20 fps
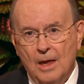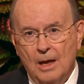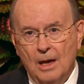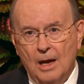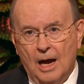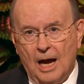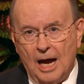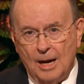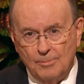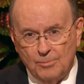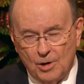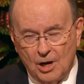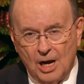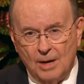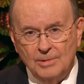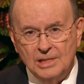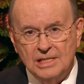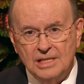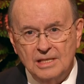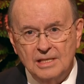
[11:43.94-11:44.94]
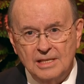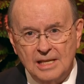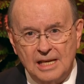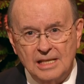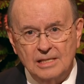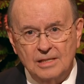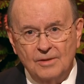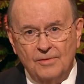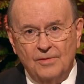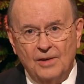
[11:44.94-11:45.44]
I promise and
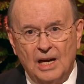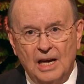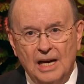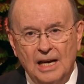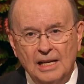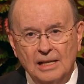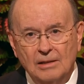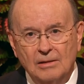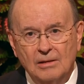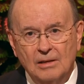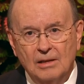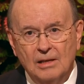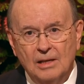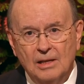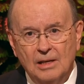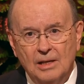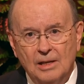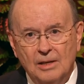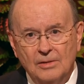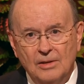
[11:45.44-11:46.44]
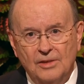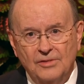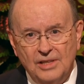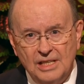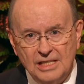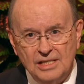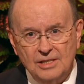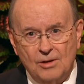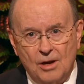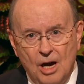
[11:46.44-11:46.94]
testify that
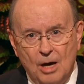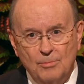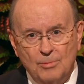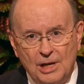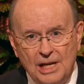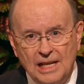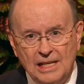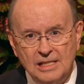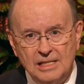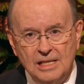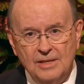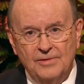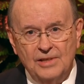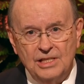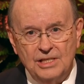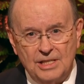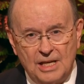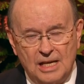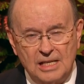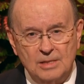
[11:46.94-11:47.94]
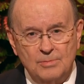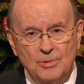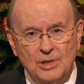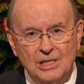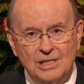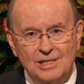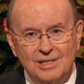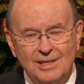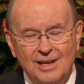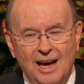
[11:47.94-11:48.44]
these comprehensive
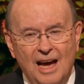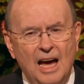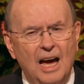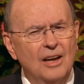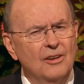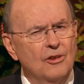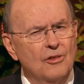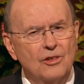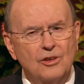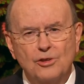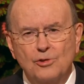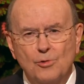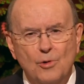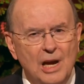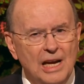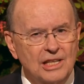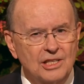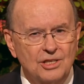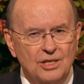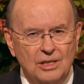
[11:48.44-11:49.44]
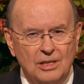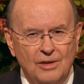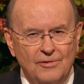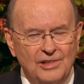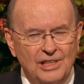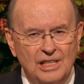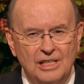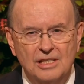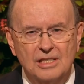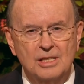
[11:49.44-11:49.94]
adjustments, under the direction of
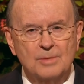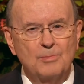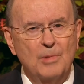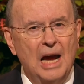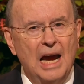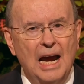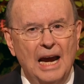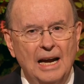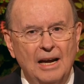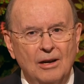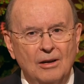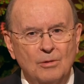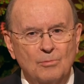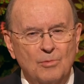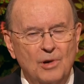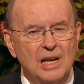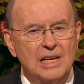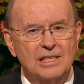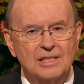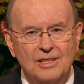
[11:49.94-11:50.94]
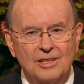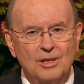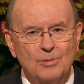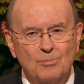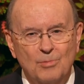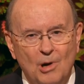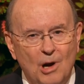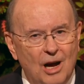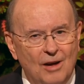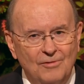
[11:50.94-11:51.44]
an inspired president
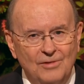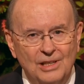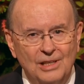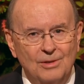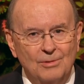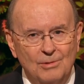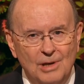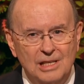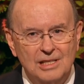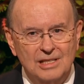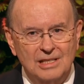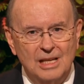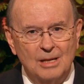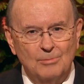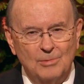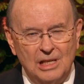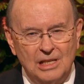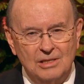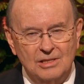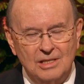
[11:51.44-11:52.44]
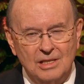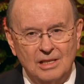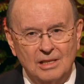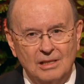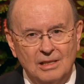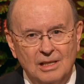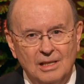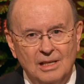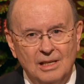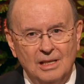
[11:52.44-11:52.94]
and prophet, Russell M. Nelson,
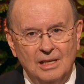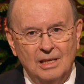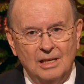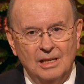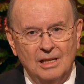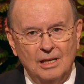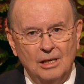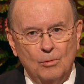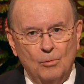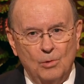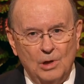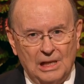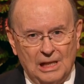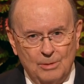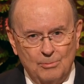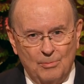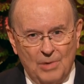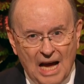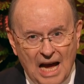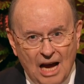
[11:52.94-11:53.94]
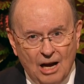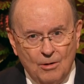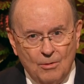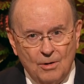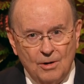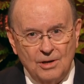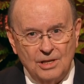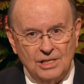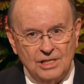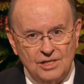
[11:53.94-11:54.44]
will
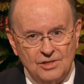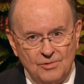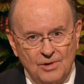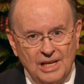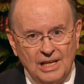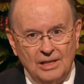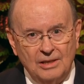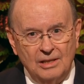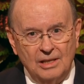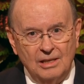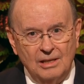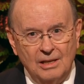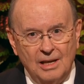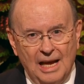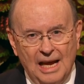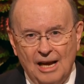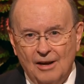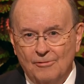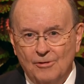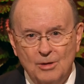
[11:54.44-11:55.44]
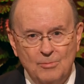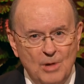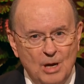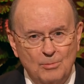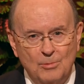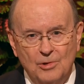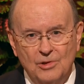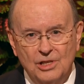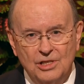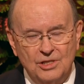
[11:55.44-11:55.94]
empower and strengthen every
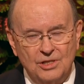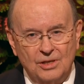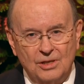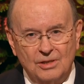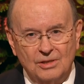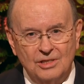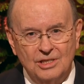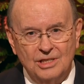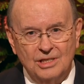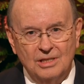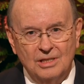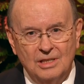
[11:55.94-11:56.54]
member of the church.